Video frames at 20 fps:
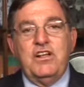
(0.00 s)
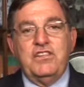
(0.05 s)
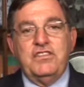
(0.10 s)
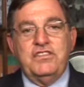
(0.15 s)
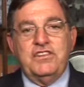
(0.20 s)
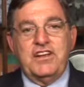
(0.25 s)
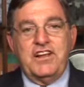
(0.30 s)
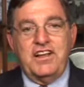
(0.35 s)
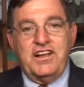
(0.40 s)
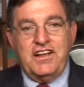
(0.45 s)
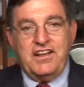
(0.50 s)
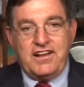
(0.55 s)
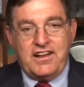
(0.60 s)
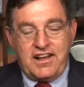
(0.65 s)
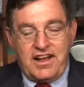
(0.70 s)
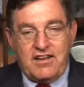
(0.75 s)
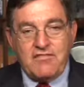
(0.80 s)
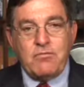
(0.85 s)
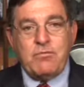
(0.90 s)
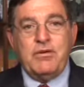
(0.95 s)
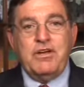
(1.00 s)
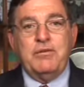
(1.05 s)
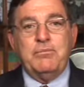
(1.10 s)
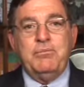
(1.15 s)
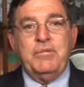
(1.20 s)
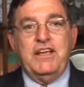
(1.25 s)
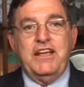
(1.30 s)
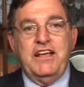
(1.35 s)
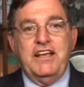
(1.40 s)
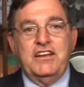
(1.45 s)
the
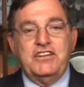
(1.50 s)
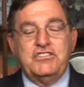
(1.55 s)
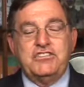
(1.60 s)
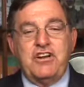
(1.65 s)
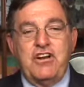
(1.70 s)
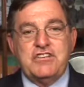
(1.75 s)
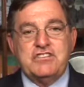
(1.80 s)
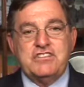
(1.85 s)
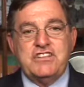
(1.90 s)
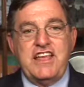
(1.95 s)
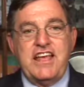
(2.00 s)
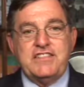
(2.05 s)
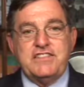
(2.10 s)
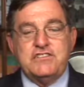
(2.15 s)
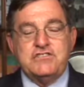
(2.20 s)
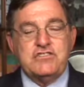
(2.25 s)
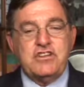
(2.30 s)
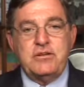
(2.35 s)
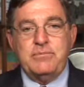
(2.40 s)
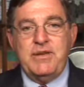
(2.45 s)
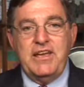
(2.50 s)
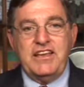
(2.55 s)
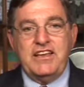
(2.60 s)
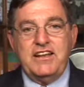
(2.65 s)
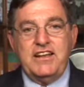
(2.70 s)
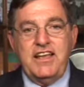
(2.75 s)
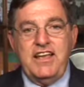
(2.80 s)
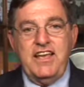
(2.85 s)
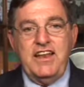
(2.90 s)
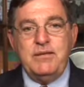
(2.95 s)
government being in charge of that that's going to make
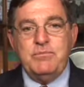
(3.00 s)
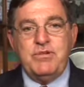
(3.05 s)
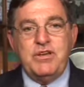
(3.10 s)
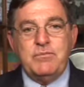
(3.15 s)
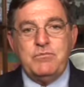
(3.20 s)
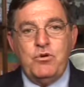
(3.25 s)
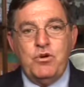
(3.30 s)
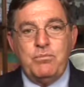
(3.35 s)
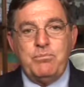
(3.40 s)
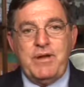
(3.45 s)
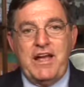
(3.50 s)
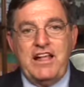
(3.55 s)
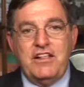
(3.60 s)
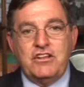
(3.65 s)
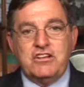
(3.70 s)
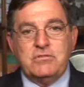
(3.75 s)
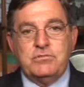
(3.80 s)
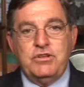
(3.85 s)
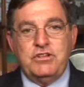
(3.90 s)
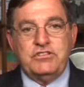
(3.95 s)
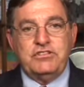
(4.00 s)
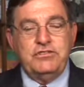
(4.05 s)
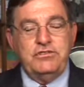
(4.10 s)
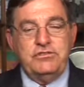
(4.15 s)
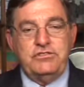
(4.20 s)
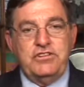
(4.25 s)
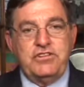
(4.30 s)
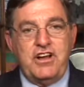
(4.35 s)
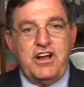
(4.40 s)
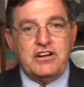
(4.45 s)
it any bit more palatable
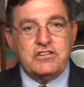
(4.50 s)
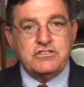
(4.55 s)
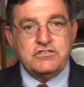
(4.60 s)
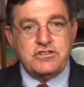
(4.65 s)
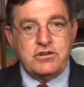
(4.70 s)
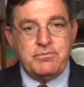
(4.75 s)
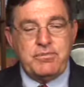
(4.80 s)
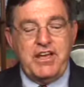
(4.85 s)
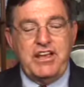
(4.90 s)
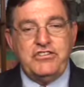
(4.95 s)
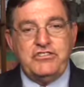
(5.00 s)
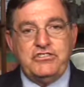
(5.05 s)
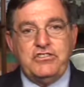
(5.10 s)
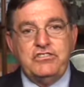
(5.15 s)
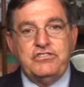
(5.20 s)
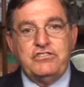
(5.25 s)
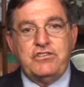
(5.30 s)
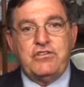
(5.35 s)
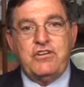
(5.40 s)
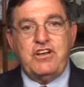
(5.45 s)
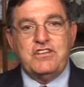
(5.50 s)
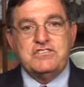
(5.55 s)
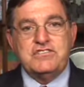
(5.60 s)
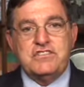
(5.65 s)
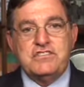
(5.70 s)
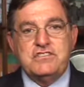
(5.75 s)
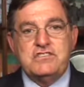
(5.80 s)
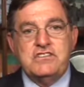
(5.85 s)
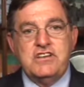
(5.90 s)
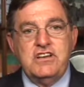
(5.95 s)
to, to doctors or patients across
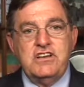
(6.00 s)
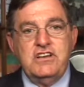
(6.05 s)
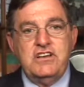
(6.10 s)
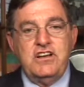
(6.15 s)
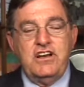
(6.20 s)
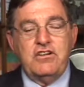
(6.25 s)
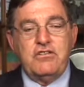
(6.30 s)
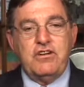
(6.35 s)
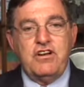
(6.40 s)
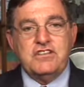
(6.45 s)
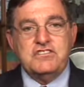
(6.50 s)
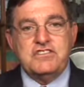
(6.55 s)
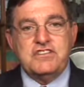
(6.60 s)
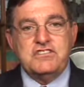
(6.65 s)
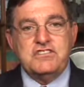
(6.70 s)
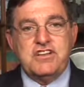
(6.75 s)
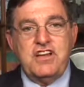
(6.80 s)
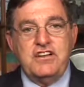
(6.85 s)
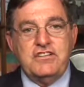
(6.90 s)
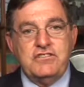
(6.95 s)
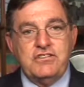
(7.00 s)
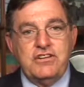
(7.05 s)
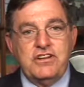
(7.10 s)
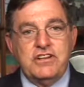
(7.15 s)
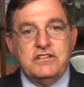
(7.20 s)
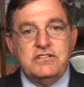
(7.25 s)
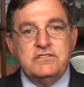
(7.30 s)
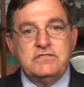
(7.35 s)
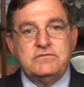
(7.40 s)
this, across this country.